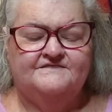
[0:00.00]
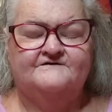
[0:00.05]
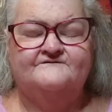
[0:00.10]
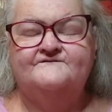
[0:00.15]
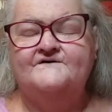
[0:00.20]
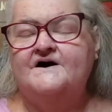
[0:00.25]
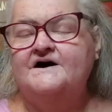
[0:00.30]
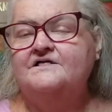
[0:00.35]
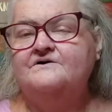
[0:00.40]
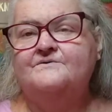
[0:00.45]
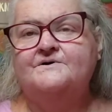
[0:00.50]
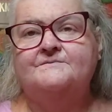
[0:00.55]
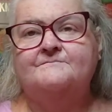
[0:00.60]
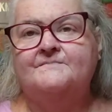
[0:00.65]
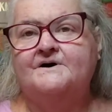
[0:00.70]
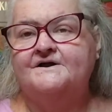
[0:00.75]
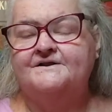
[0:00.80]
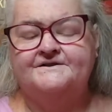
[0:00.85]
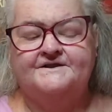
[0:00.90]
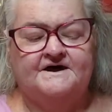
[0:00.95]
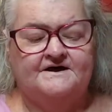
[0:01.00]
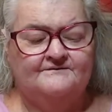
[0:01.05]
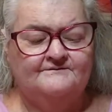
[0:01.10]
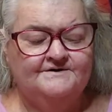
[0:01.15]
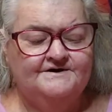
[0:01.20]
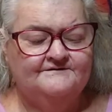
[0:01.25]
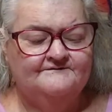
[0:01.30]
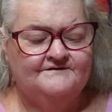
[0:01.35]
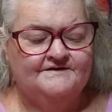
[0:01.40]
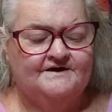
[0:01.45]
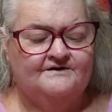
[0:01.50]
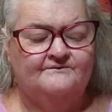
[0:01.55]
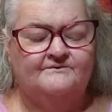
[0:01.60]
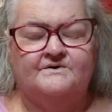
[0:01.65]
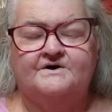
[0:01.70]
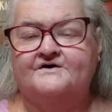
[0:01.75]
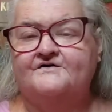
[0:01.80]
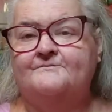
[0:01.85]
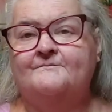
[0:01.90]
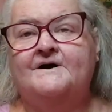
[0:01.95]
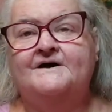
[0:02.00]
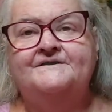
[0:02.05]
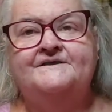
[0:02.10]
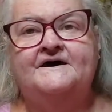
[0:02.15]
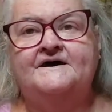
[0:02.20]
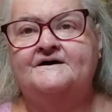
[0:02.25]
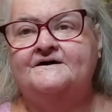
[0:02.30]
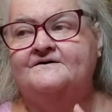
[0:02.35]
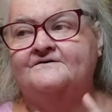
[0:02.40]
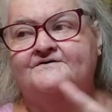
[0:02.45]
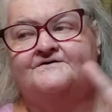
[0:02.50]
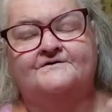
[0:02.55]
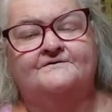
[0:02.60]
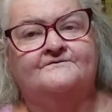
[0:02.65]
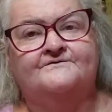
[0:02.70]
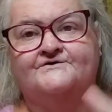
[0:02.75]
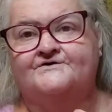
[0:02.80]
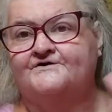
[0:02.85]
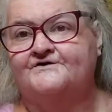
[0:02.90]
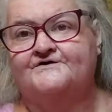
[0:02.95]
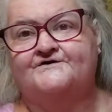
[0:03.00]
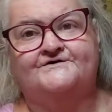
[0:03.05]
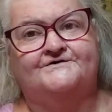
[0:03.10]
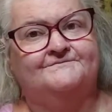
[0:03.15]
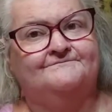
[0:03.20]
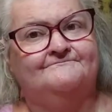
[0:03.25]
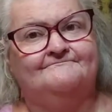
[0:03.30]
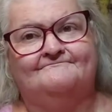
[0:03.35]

The following Monday, whenever that was, my days are just